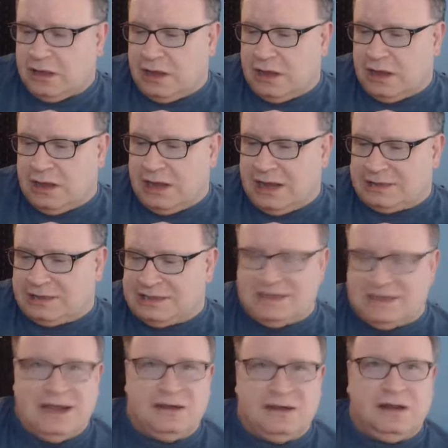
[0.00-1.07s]
As I
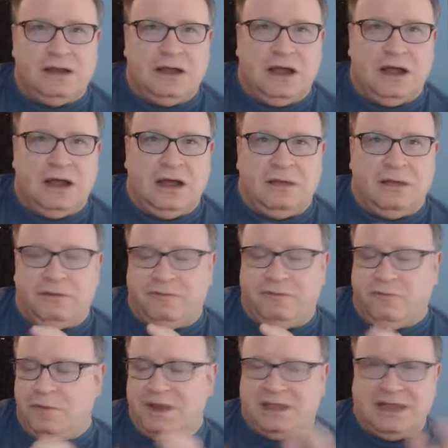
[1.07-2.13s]
said, the
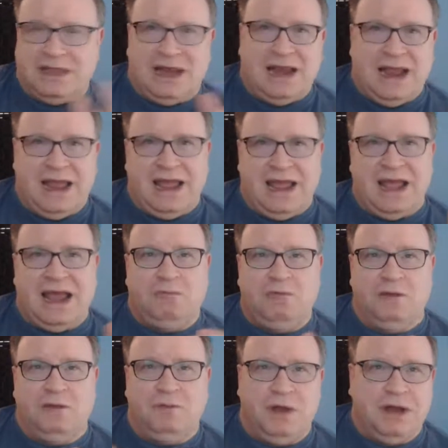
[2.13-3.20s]
format that I had
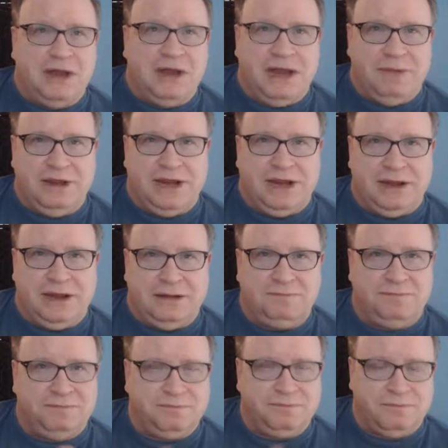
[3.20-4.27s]
with Monday
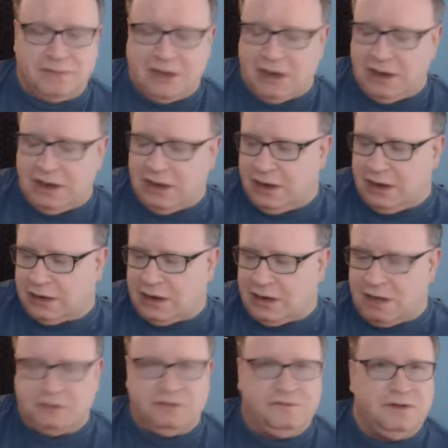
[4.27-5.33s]
being
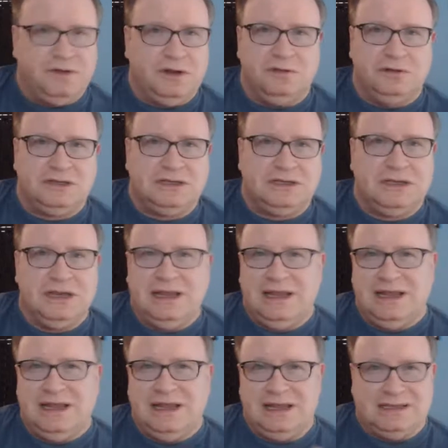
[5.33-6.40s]
comics reviews
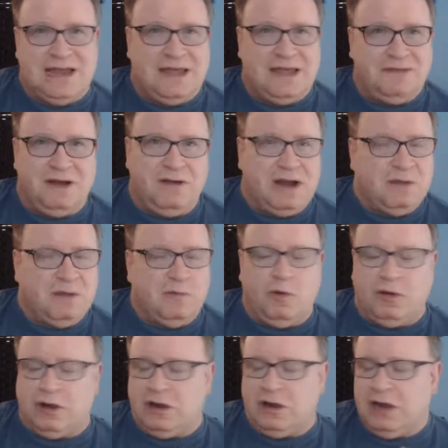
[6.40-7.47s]
is not there
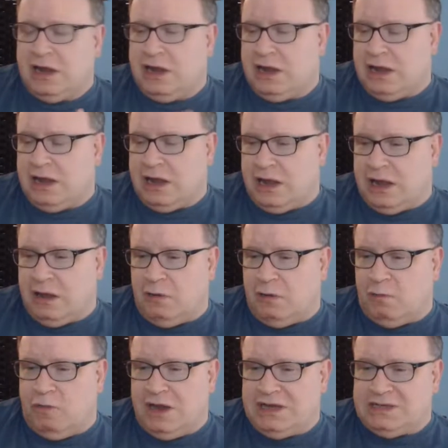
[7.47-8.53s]
anymore.
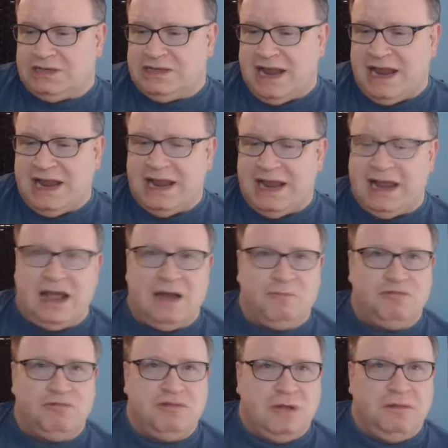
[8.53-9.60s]
Wednesday,
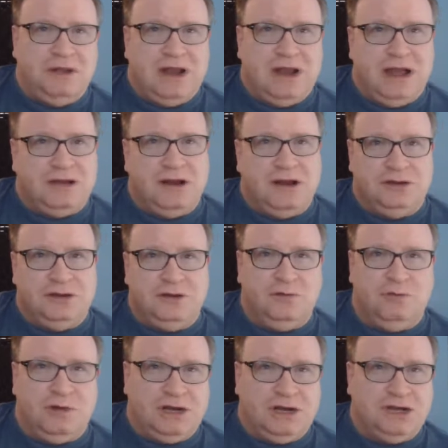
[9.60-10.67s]
I'm probably not going to
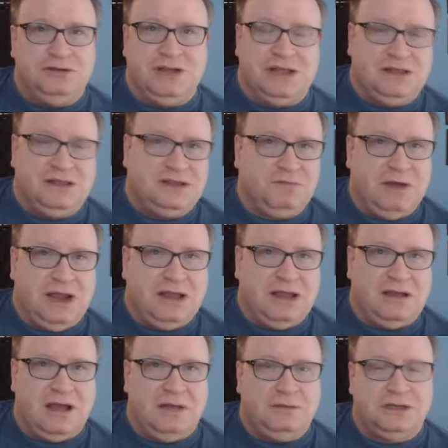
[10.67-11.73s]
do what did you get this
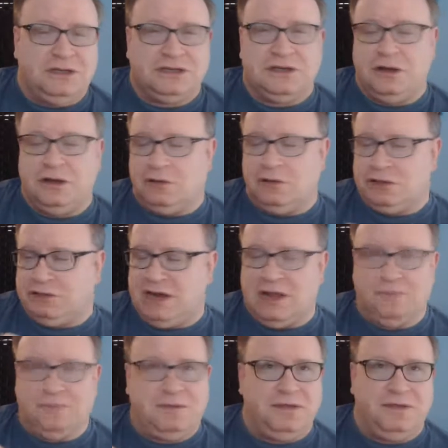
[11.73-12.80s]
week. I'm just going to go straight
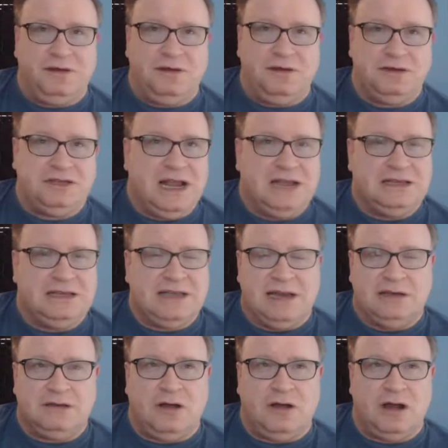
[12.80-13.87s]
up on Thursdays
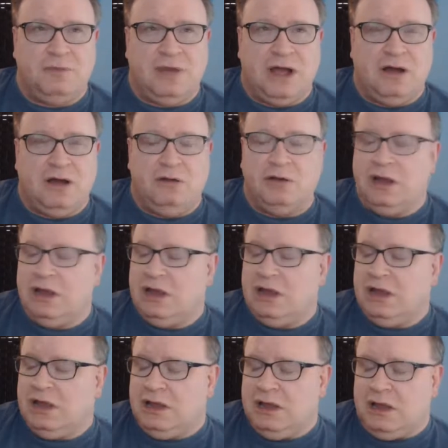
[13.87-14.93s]
and talk about
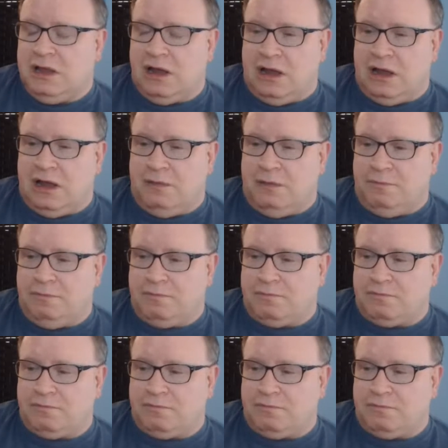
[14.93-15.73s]
the